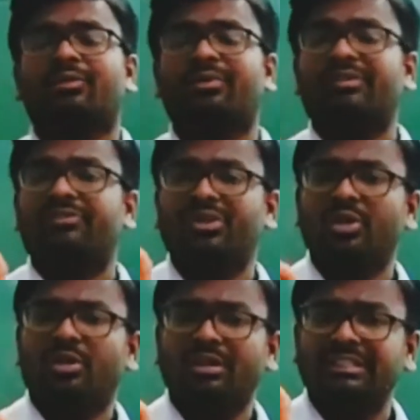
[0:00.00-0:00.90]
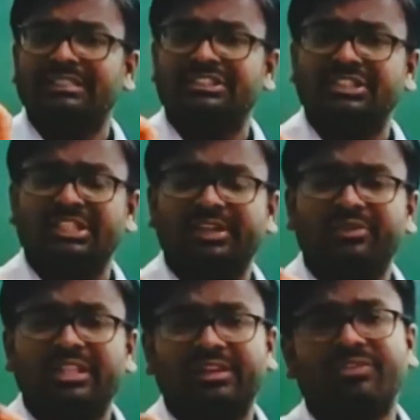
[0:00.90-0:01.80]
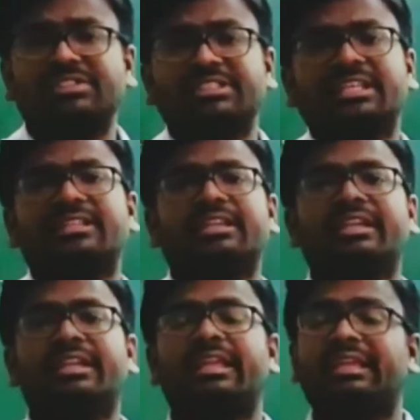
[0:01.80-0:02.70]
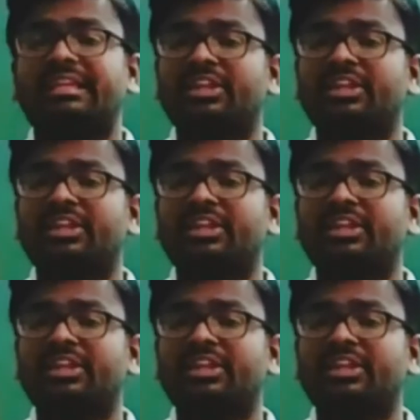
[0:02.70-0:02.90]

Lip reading: When phenol is treated with FeCl3,